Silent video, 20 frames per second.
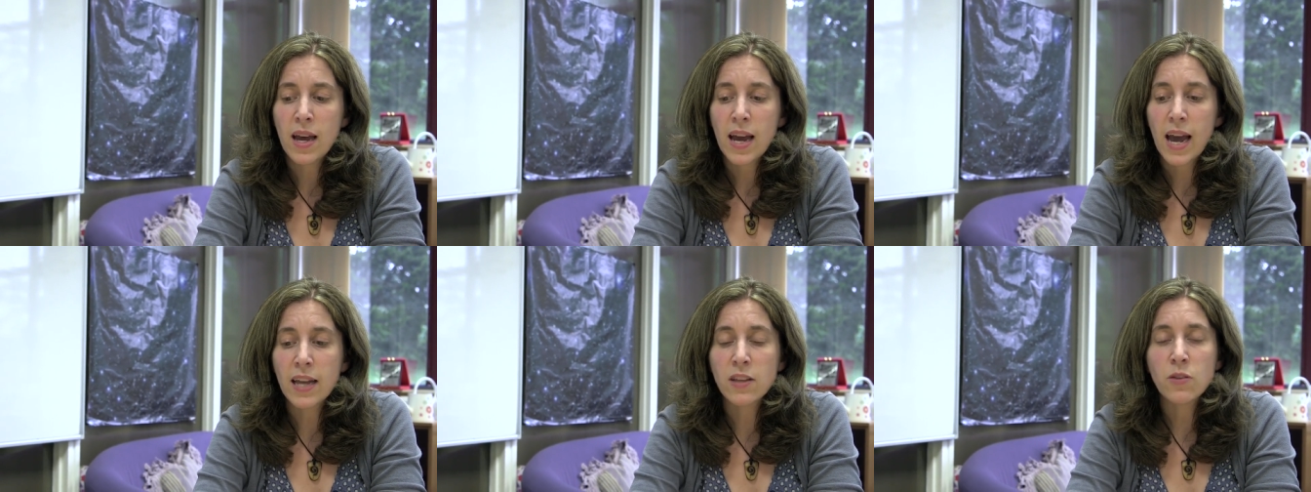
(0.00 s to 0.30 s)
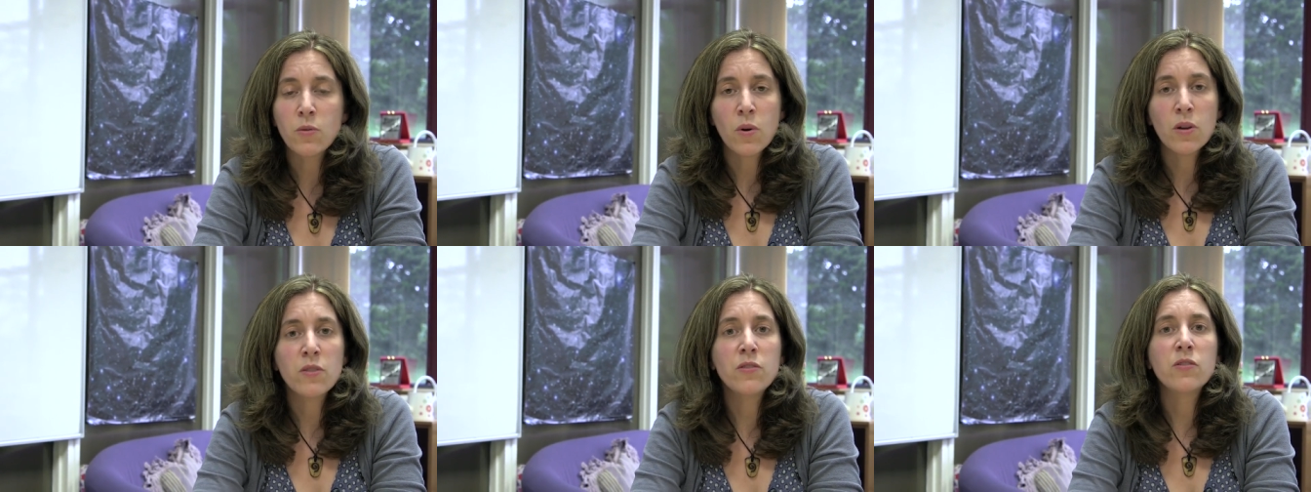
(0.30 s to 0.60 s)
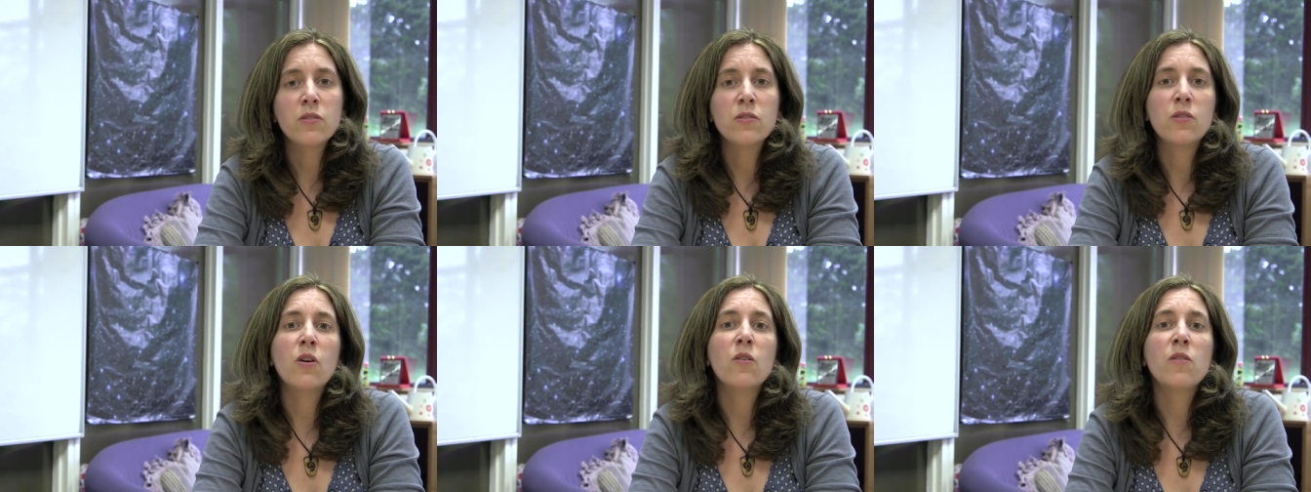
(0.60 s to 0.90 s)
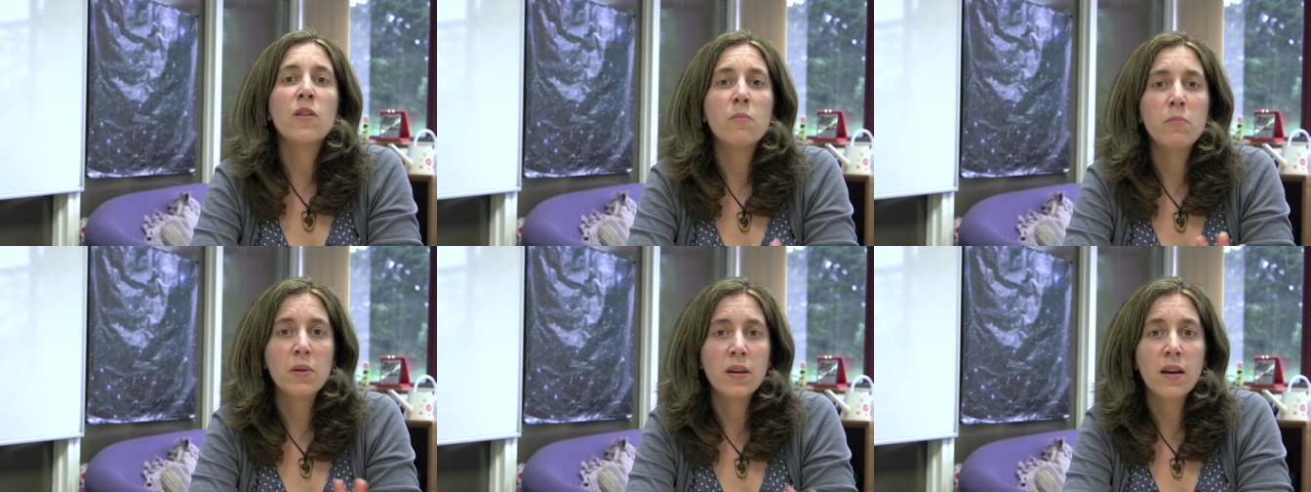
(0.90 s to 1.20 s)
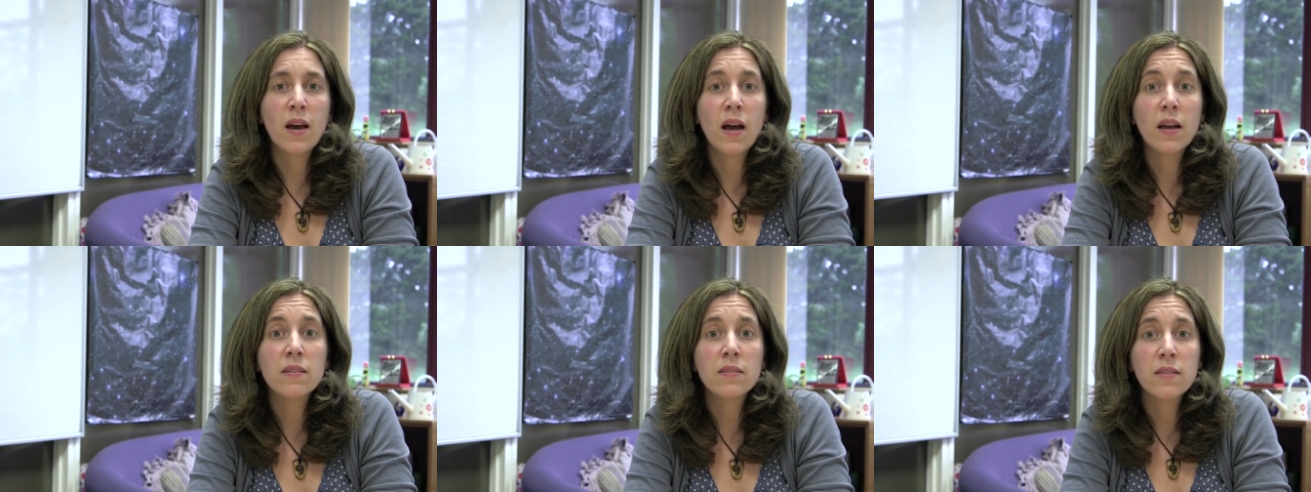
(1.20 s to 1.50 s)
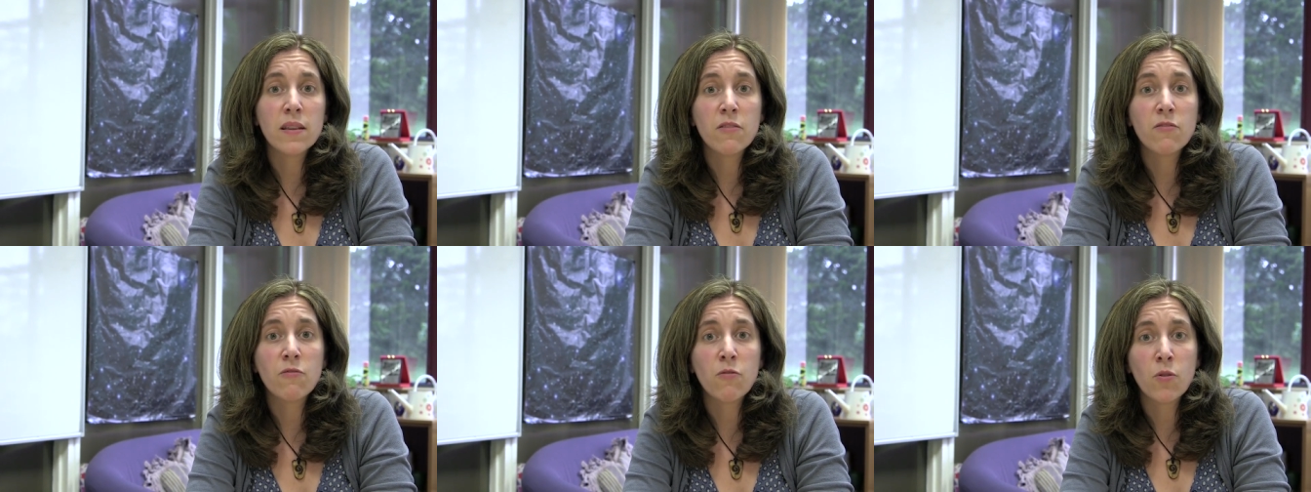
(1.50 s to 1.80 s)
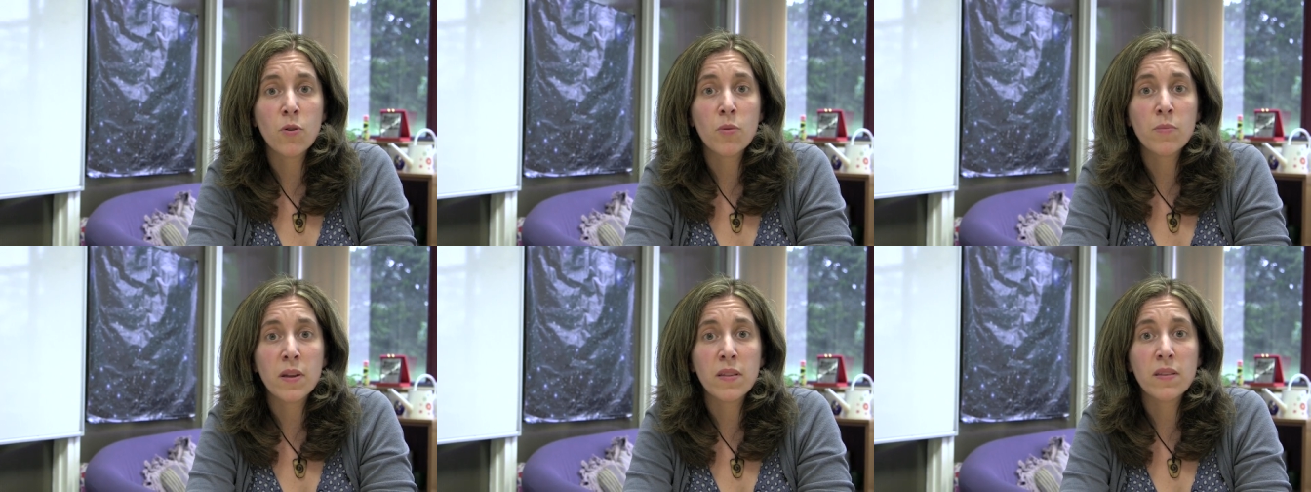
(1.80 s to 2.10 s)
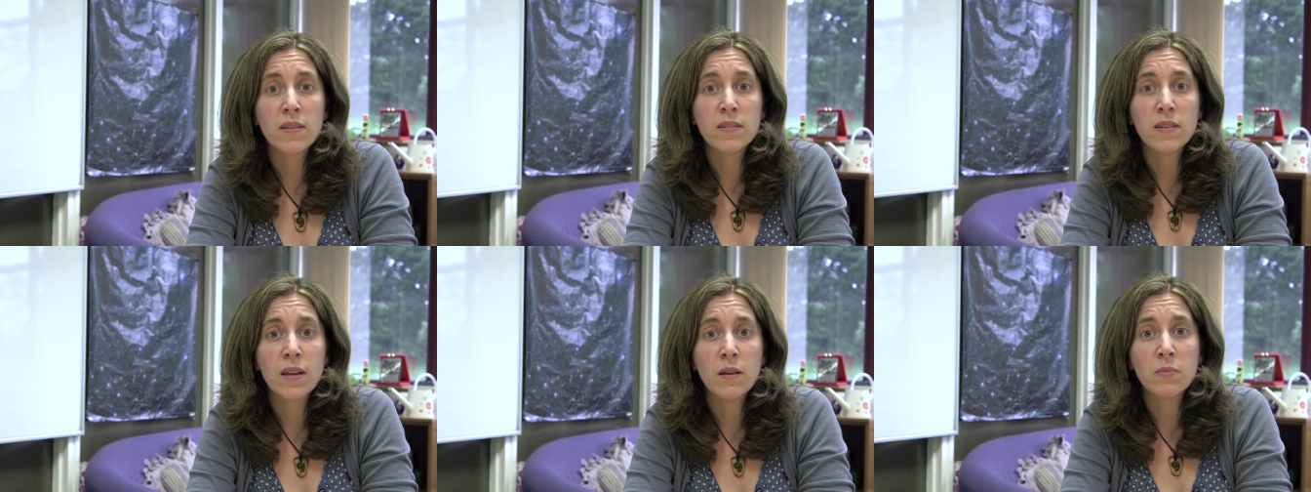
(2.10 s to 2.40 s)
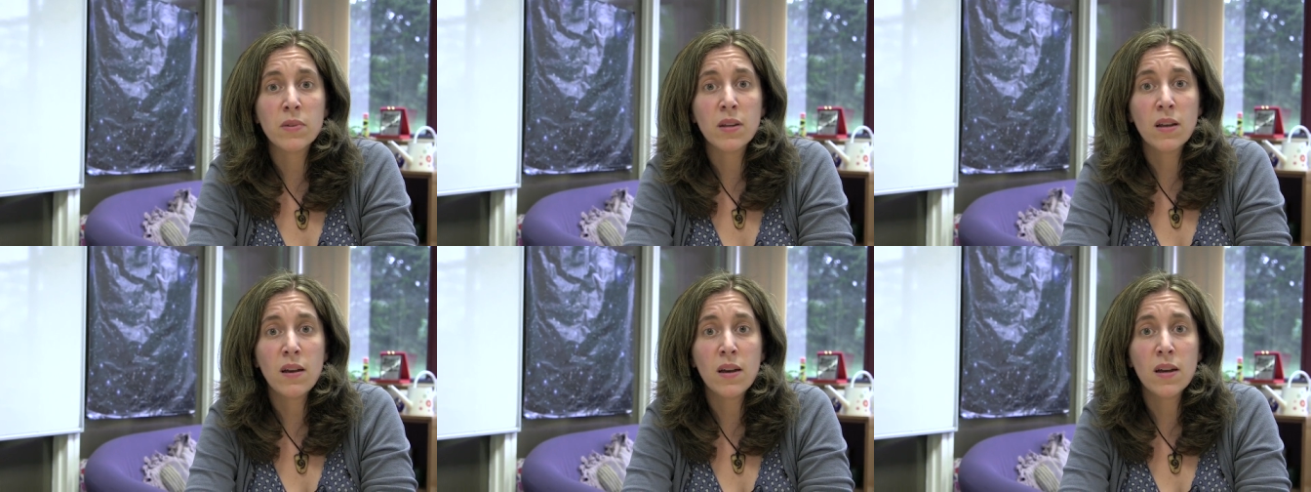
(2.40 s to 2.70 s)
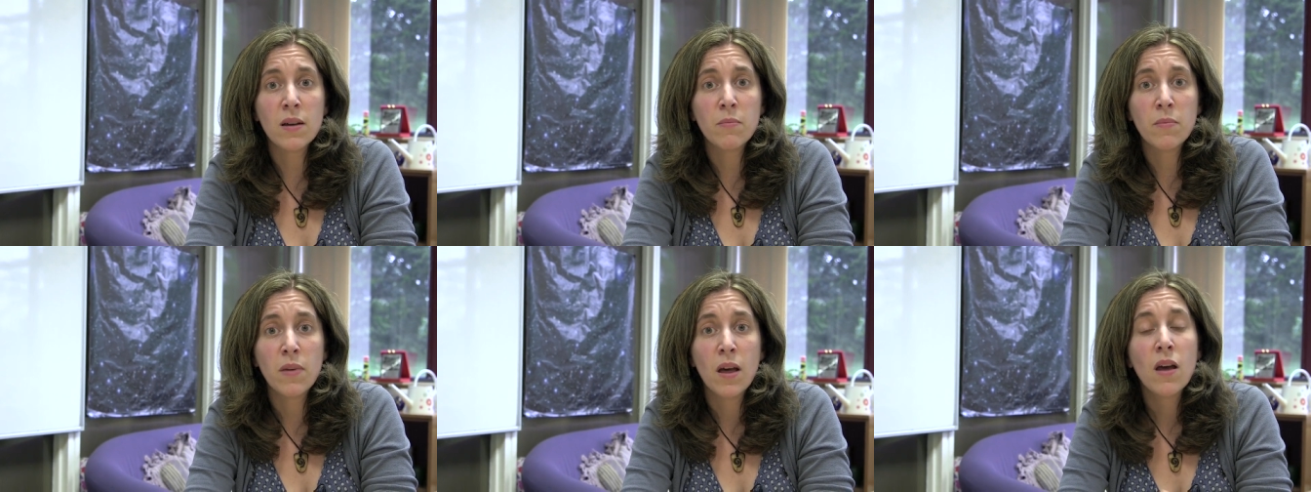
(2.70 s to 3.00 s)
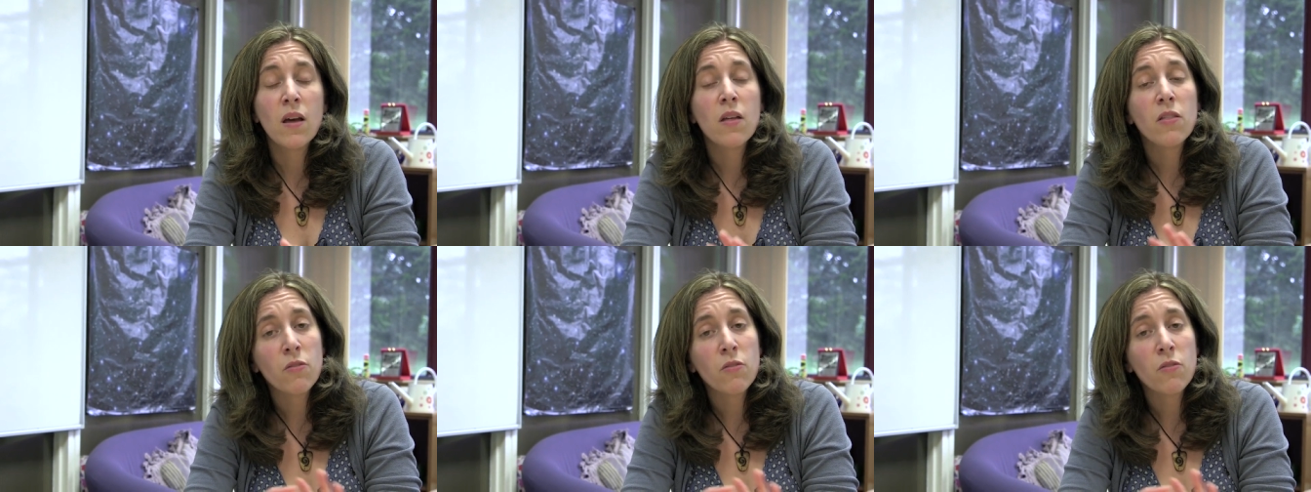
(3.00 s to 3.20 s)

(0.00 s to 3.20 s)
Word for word: And you also know that because they formed at the same time,